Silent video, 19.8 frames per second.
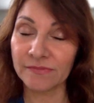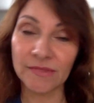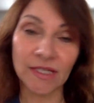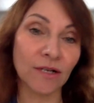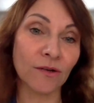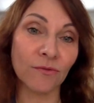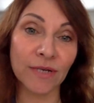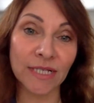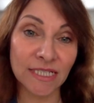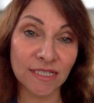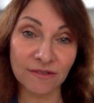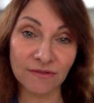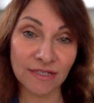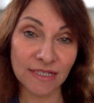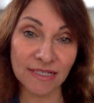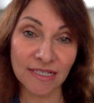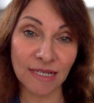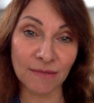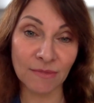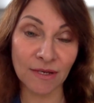winter
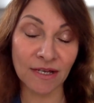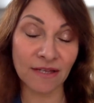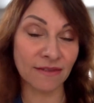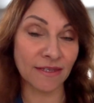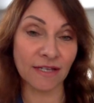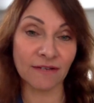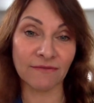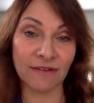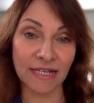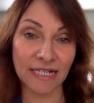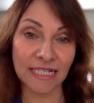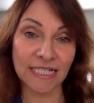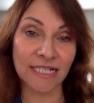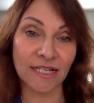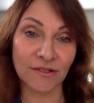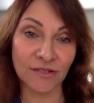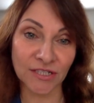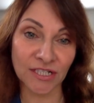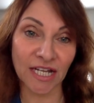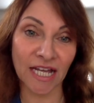and summer, they really
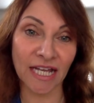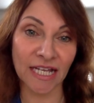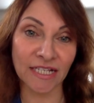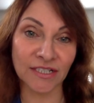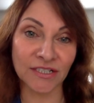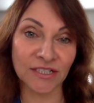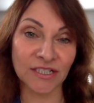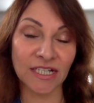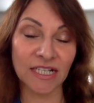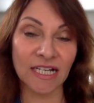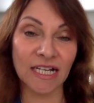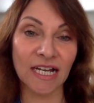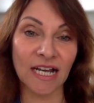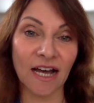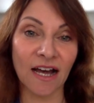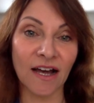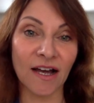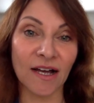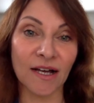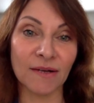don't change.
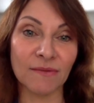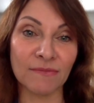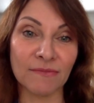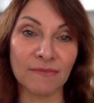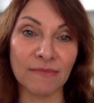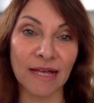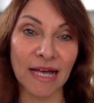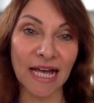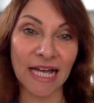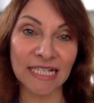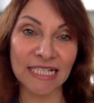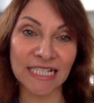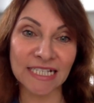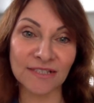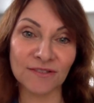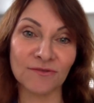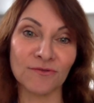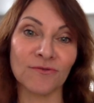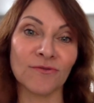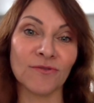And
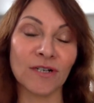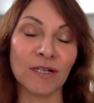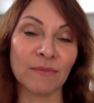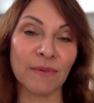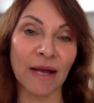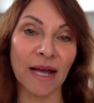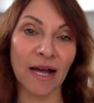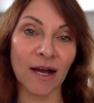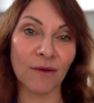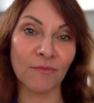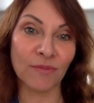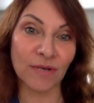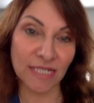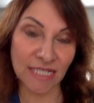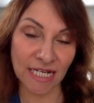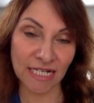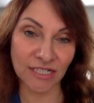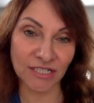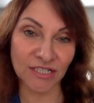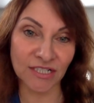it's all about
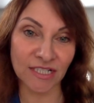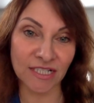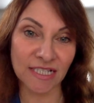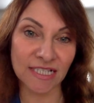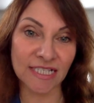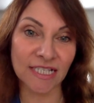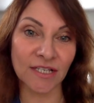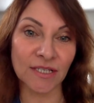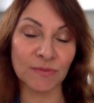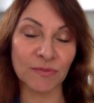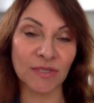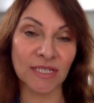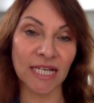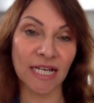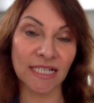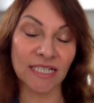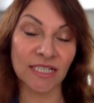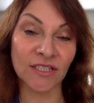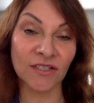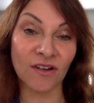protection. So it's
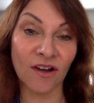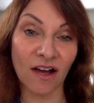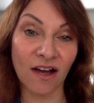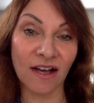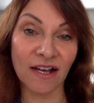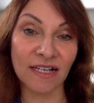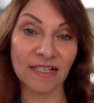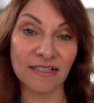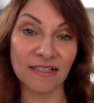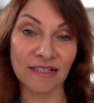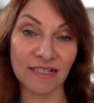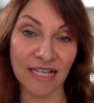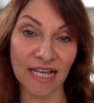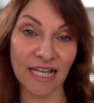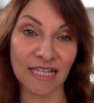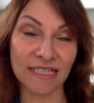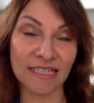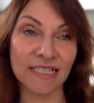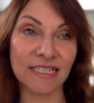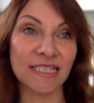protecting your eyes
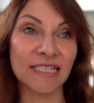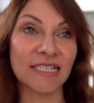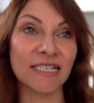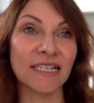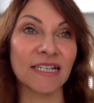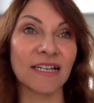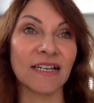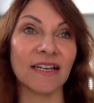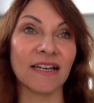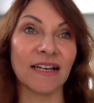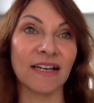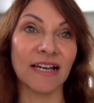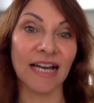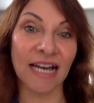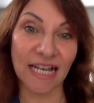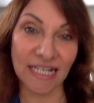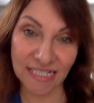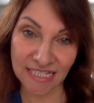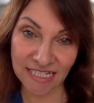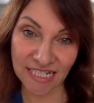against
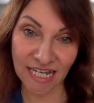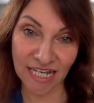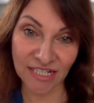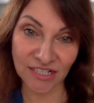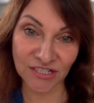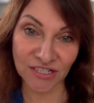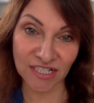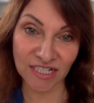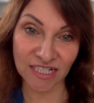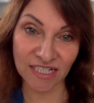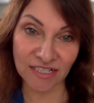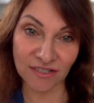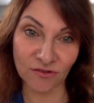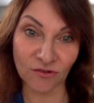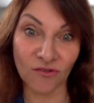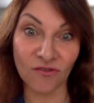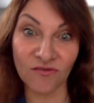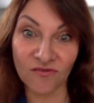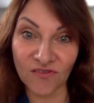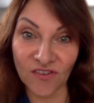anti-aging
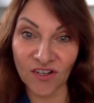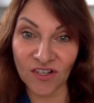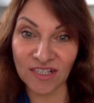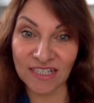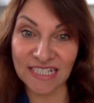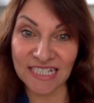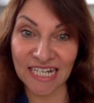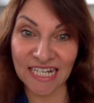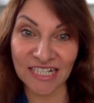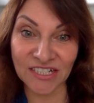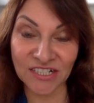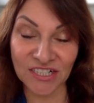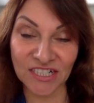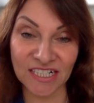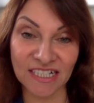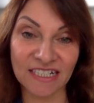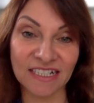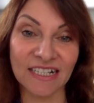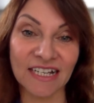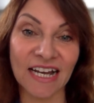or fast
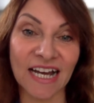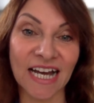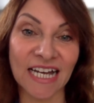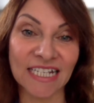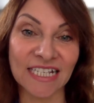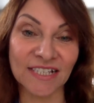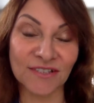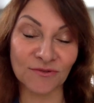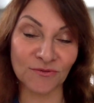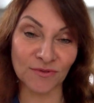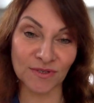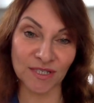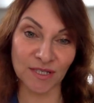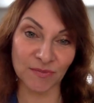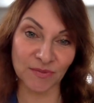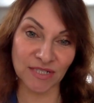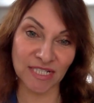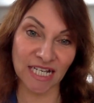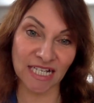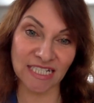aging, and it's also
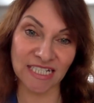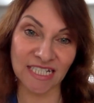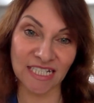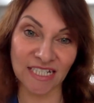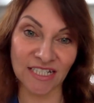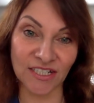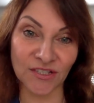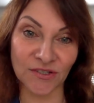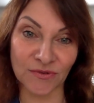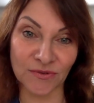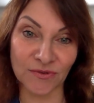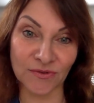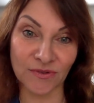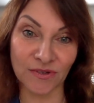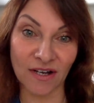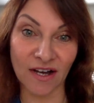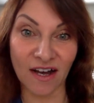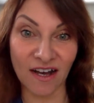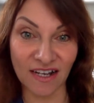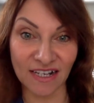protecting your
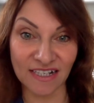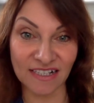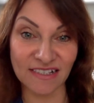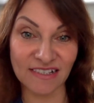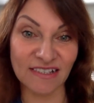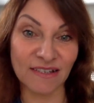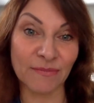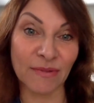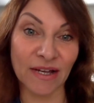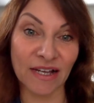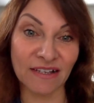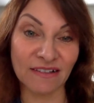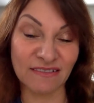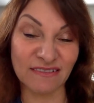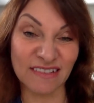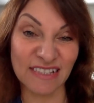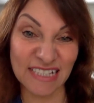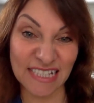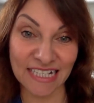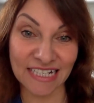eyes about
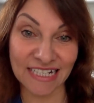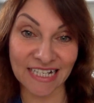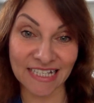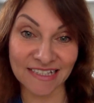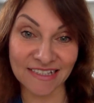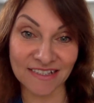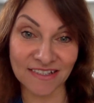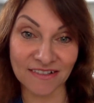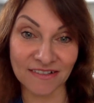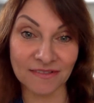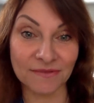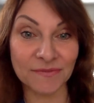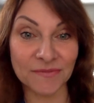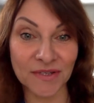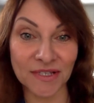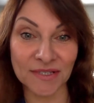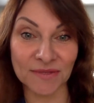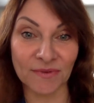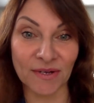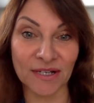skin cancer
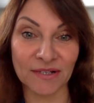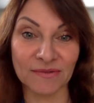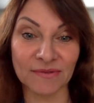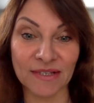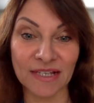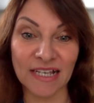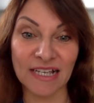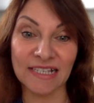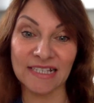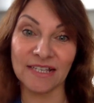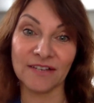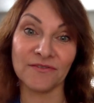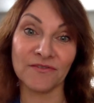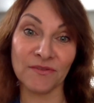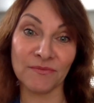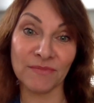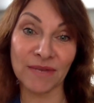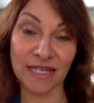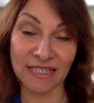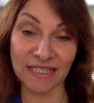as well. So for
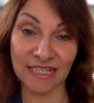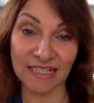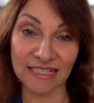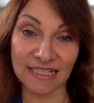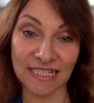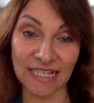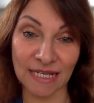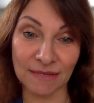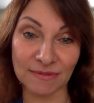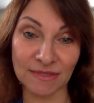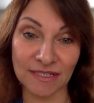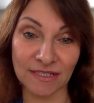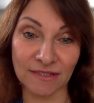me, that's an absolute